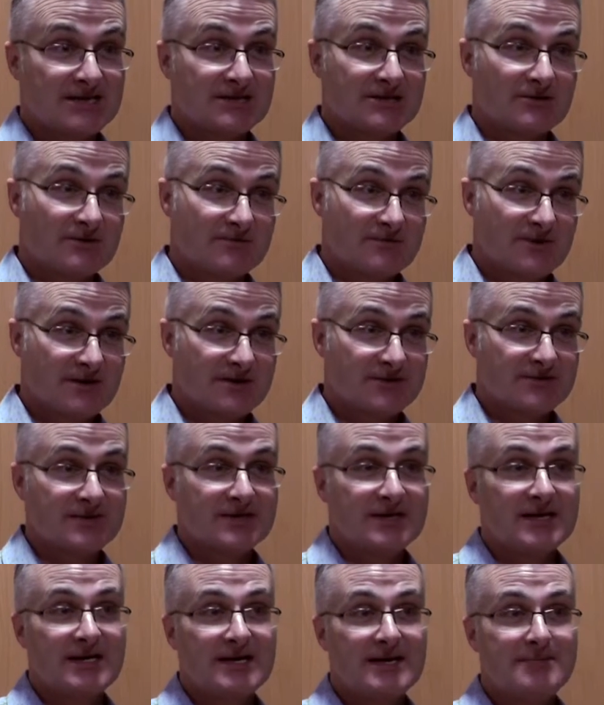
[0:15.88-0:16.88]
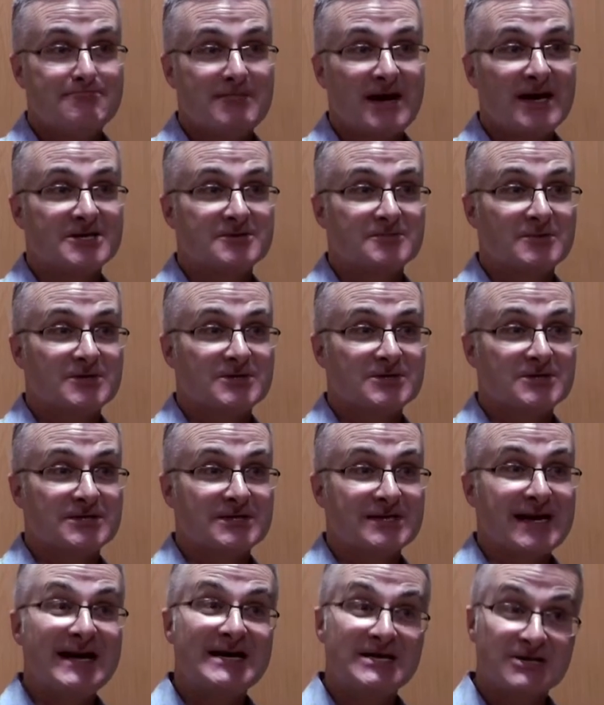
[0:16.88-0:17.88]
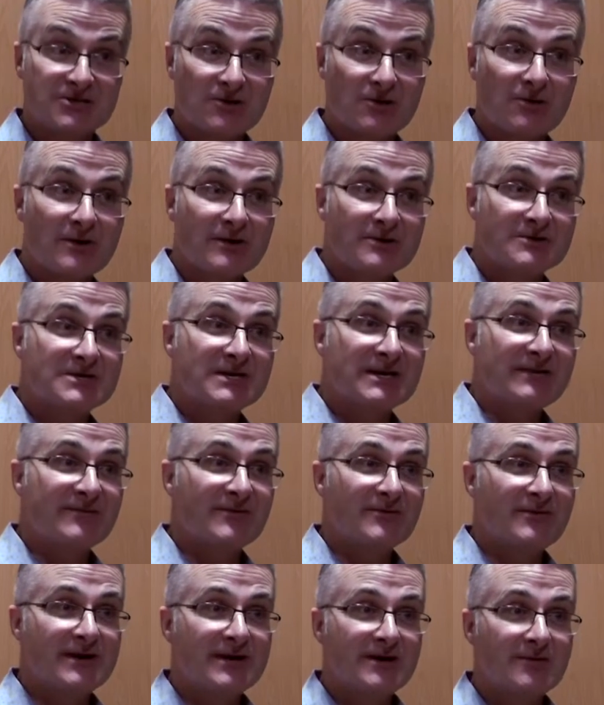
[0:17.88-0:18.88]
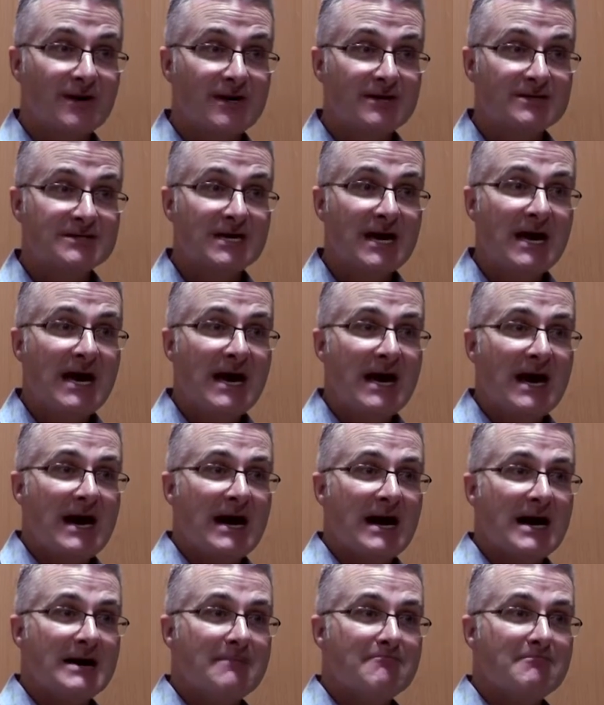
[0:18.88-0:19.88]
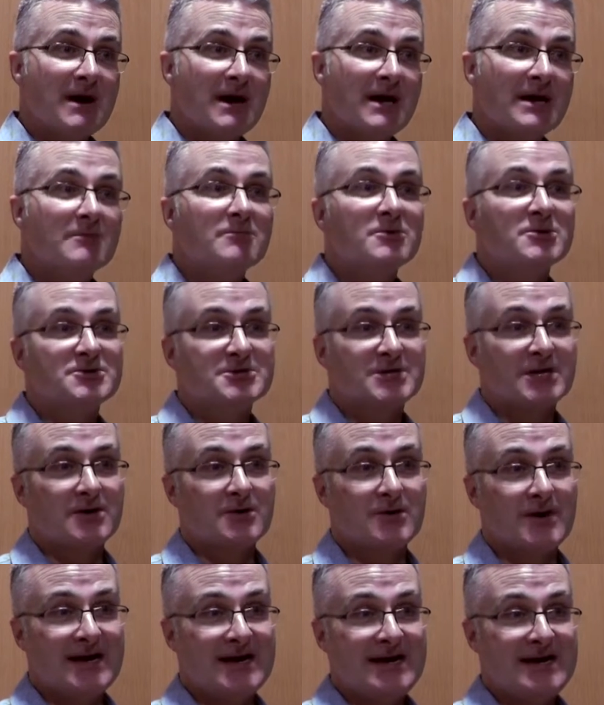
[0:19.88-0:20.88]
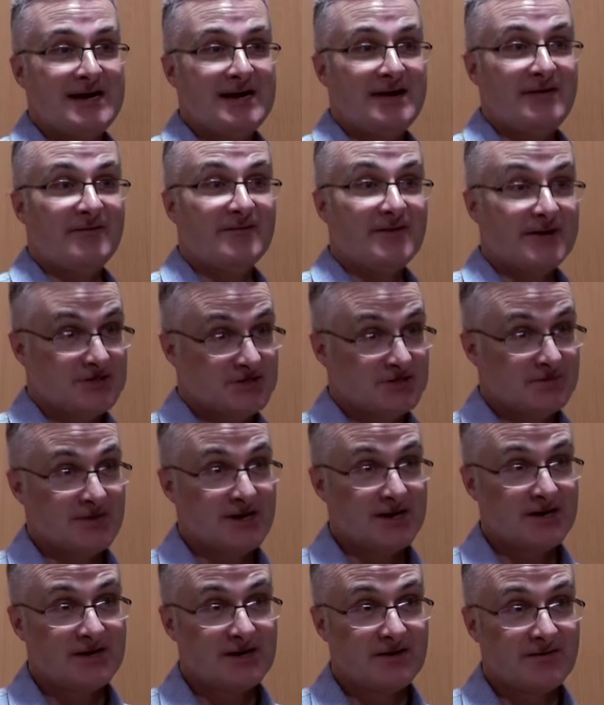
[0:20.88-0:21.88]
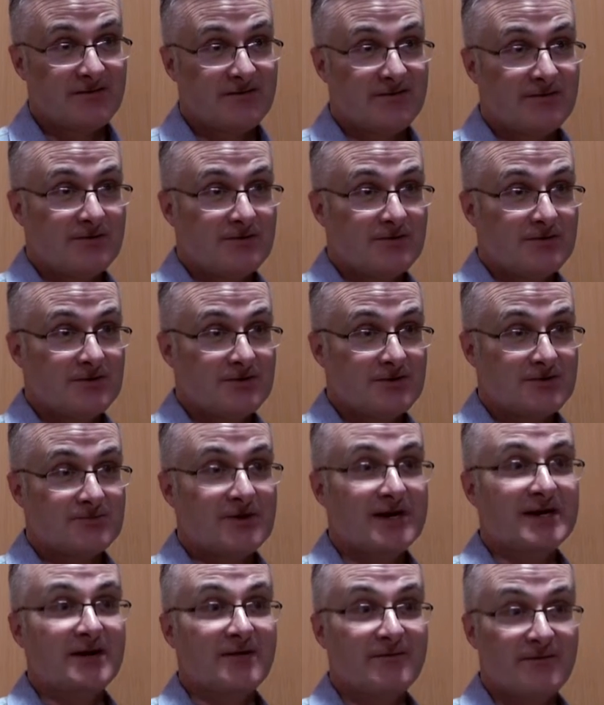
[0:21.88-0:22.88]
so I'm part of the management and editorial team for Radio Wales, and I'm also a feature maker for Radio